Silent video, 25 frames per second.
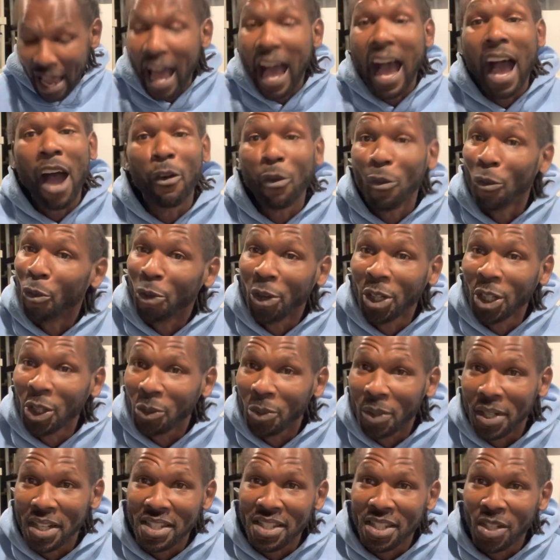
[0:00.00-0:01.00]
I really
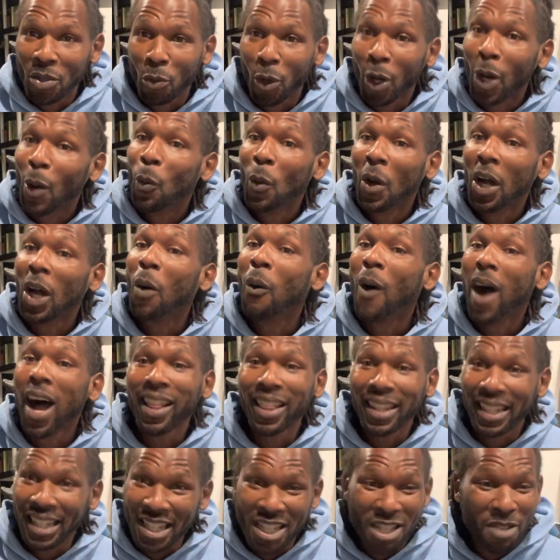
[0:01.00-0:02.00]
want to see what
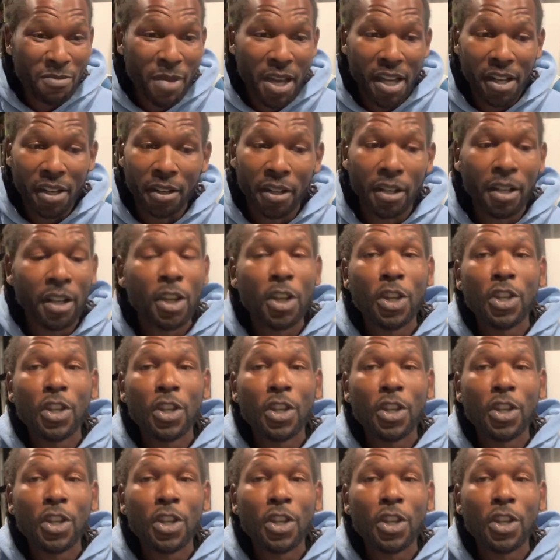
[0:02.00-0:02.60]
quality is better.